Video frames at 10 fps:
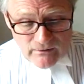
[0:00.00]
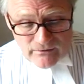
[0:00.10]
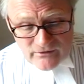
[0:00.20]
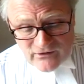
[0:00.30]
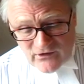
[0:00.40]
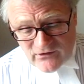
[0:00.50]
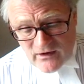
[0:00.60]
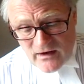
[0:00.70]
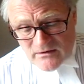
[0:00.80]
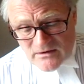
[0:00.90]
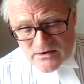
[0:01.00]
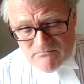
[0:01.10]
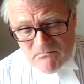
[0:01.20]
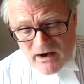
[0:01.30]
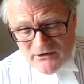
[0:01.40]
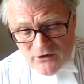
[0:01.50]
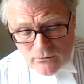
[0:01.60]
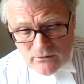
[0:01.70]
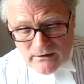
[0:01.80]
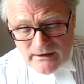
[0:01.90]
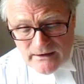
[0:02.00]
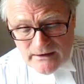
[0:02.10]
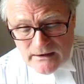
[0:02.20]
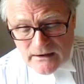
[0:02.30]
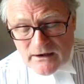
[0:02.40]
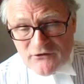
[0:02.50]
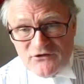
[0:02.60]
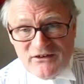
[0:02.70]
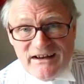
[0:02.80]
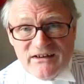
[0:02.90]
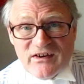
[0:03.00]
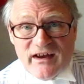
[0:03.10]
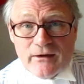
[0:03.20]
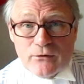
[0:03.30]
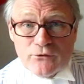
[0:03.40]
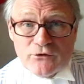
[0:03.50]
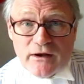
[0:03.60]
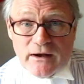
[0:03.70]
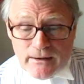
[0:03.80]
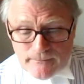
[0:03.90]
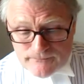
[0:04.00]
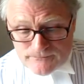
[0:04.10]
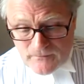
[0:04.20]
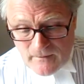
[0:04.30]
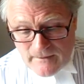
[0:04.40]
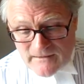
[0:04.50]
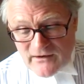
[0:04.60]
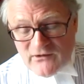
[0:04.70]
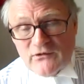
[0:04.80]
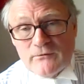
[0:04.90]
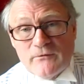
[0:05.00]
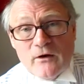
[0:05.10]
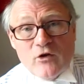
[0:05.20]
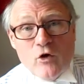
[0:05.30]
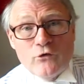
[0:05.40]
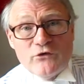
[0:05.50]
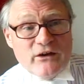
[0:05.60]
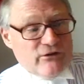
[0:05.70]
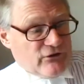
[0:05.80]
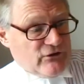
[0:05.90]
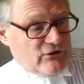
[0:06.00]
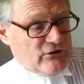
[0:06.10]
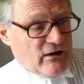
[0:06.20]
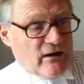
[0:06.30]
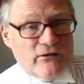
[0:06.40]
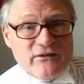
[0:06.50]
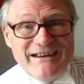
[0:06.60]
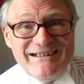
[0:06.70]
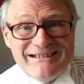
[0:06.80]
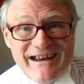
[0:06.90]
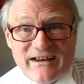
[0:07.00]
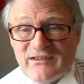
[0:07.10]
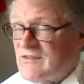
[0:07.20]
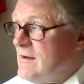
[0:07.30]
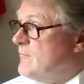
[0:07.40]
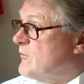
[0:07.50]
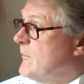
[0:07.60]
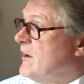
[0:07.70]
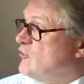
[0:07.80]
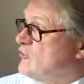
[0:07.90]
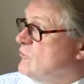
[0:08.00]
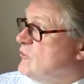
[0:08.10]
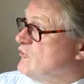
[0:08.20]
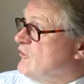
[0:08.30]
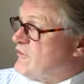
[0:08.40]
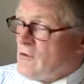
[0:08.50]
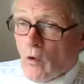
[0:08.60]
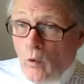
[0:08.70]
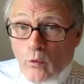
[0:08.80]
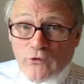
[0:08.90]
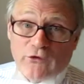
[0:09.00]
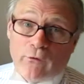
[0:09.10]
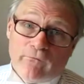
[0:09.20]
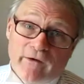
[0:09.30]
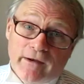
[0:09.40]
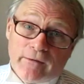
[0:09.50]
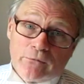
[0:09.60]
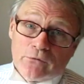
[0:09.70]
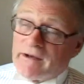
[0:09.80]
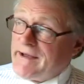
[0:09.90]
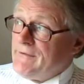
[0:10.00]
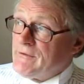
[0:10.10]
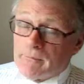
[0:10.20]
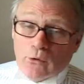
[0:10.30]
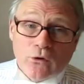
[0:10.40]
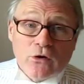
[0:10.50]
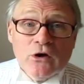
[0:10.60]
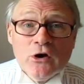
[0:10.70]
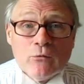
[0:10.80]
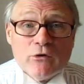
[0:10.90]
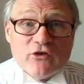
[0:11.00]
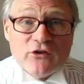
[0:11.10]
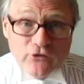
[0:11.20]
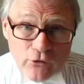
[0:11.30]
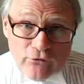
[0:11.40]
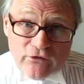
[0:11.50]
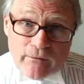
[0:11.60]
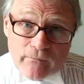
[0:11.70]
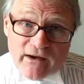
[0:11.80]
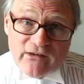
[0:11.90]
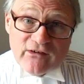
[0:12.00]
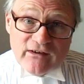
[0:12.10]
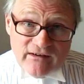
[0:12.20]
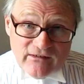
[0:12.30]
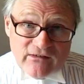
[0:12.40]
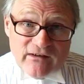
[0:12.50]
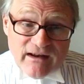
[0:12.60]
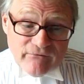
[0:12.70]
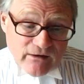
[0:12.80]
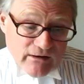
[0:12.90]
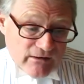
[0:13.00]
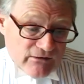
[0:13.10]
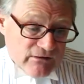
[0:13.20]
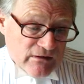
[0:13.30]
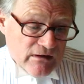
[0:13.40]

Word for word: This is a minutely detailed list of contents and index information which is also available in the book, which I do think makes it easy to navigate.